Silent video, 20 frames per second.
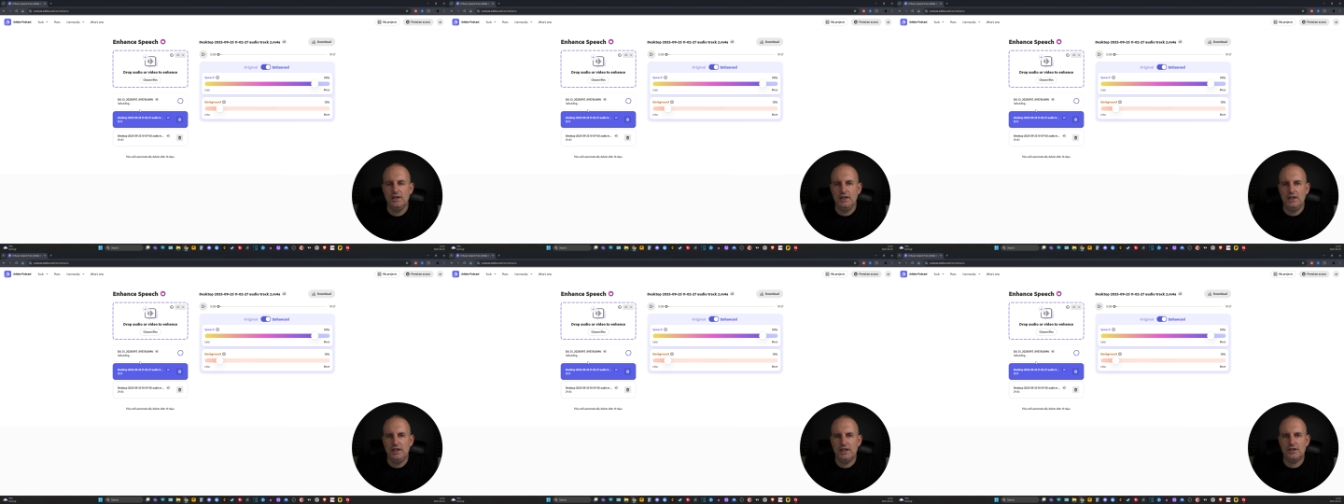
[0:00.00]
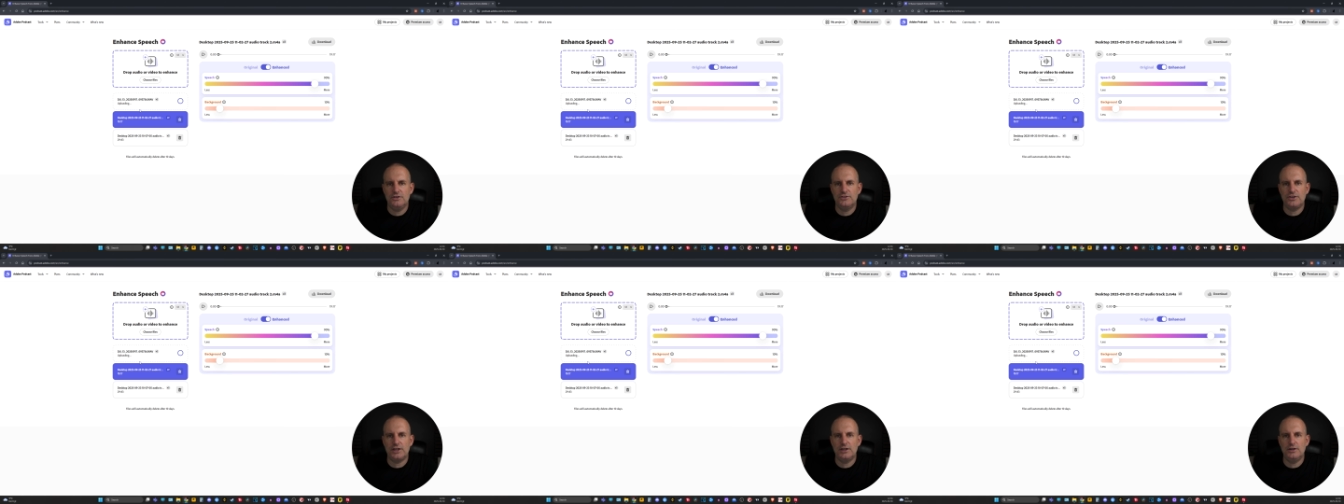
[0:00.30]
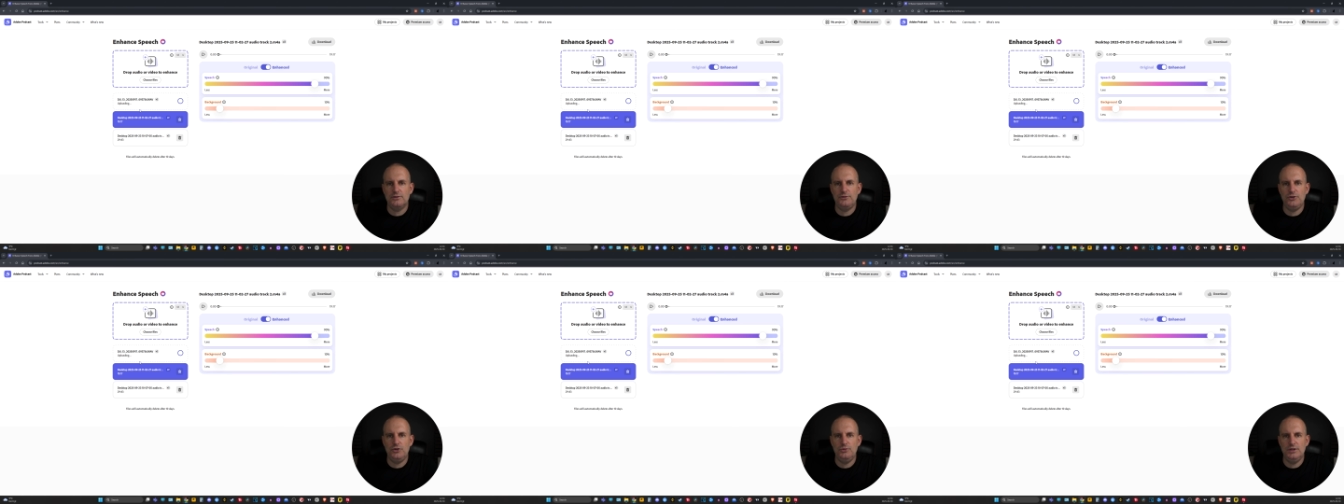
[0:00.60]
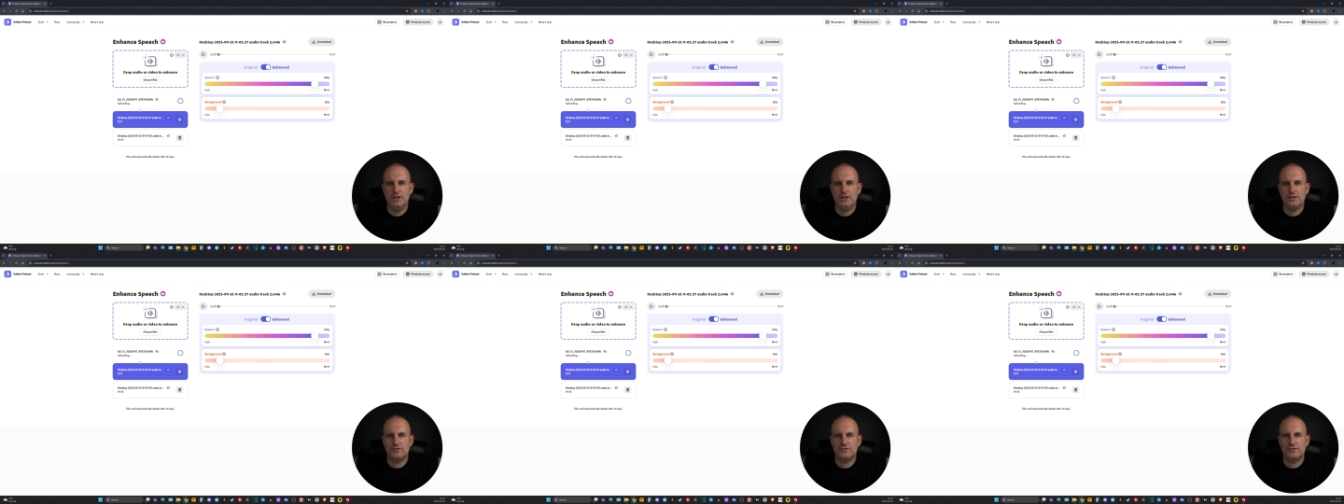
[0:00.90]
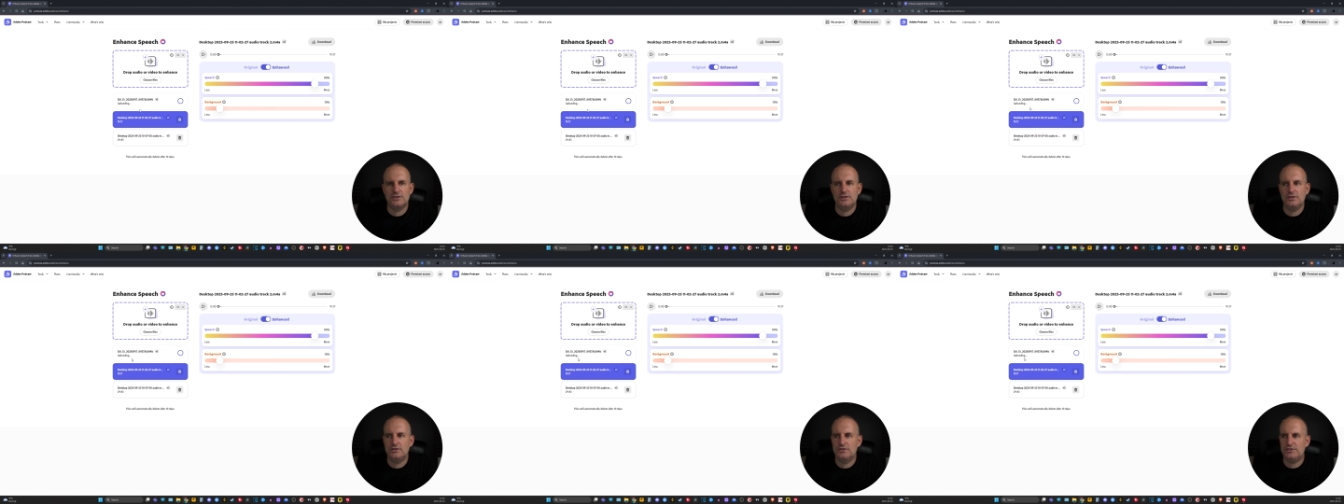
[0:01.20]
It can take a few minutes,
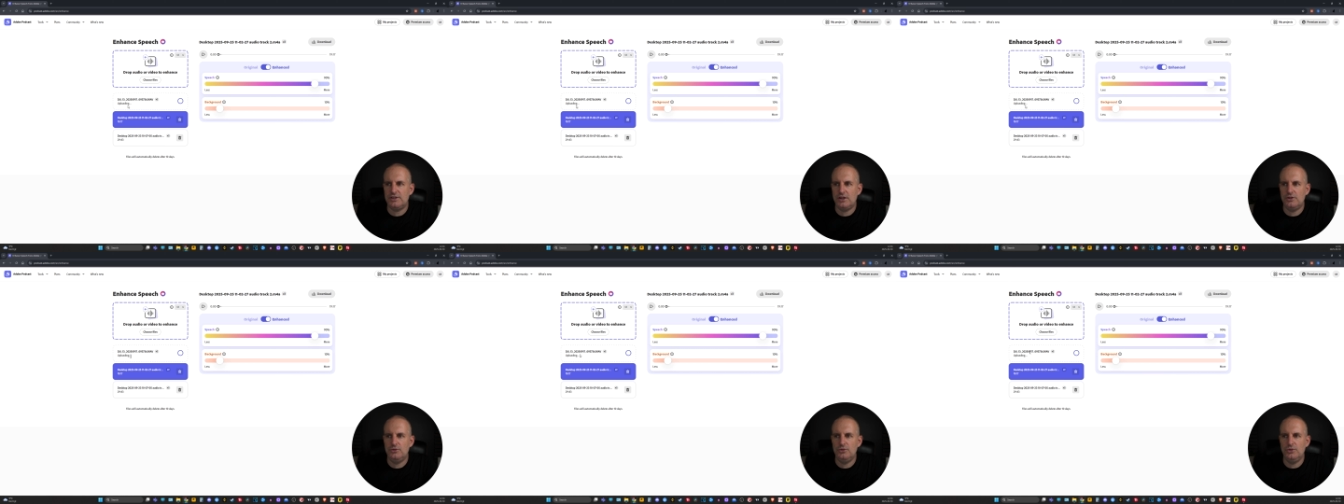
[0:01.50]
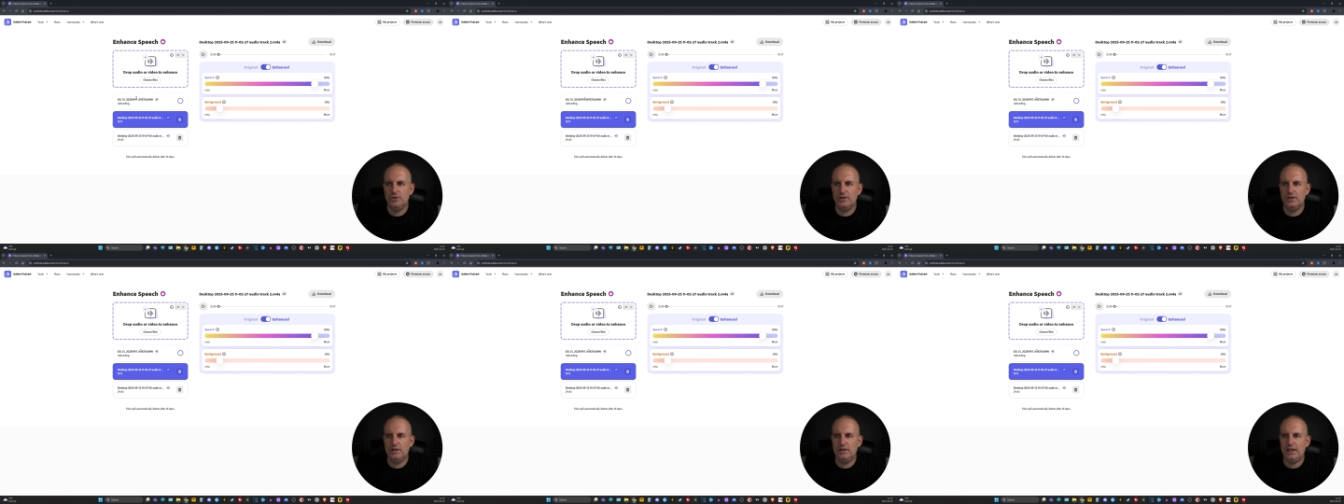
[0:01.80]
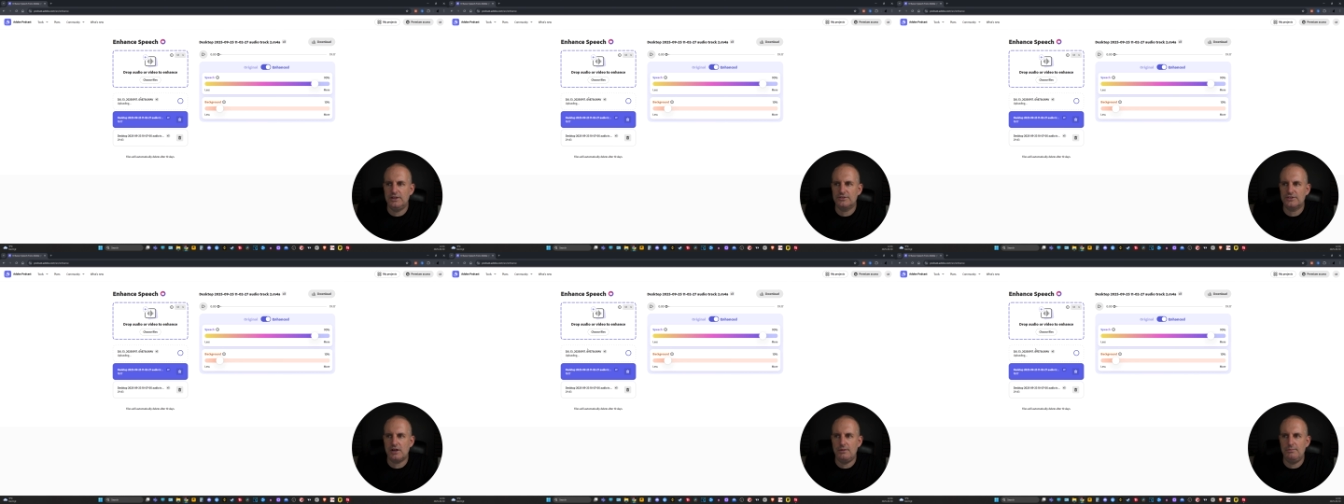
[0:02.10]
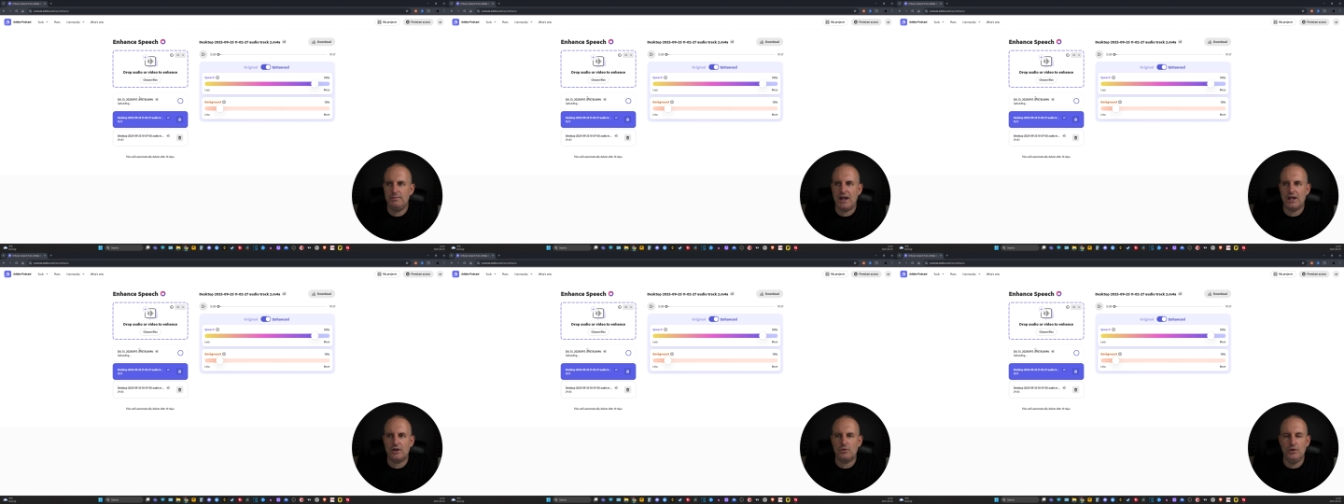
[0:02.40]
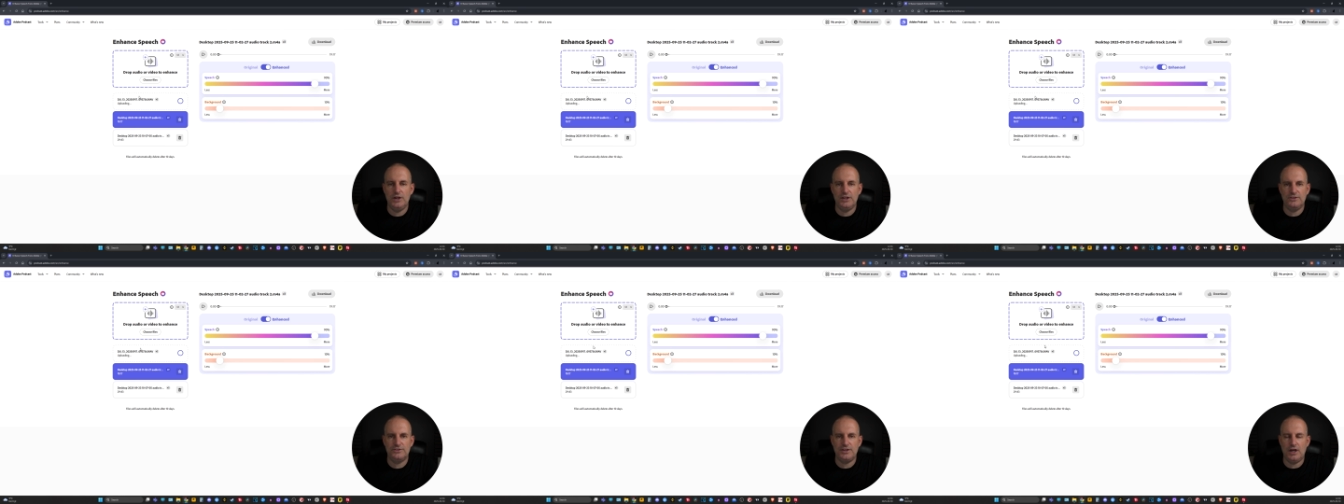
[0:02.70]
so let's come back
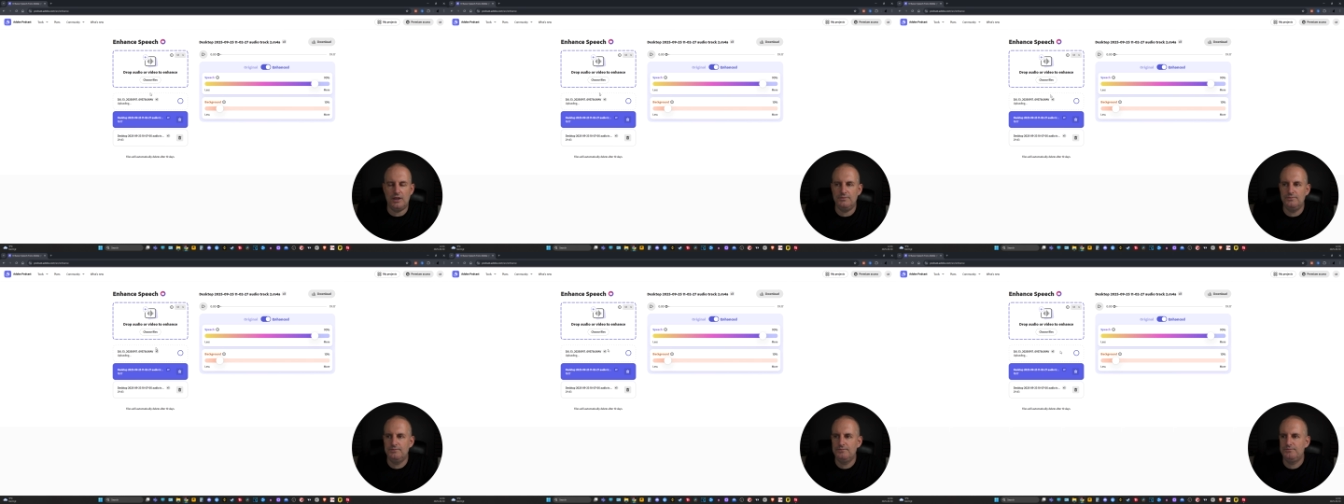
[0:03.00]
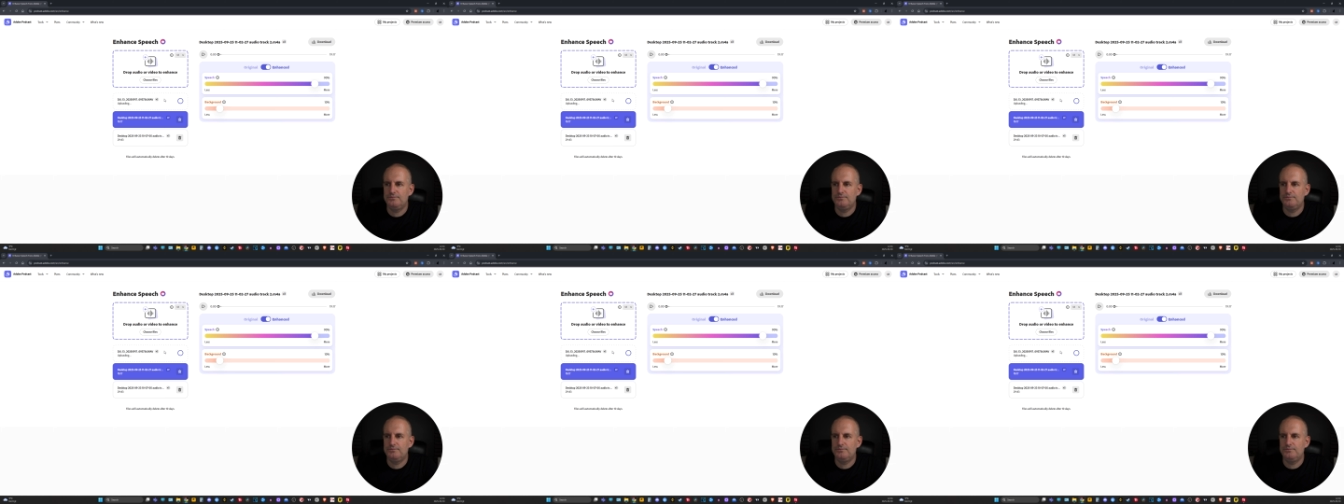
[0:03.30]
when it's done.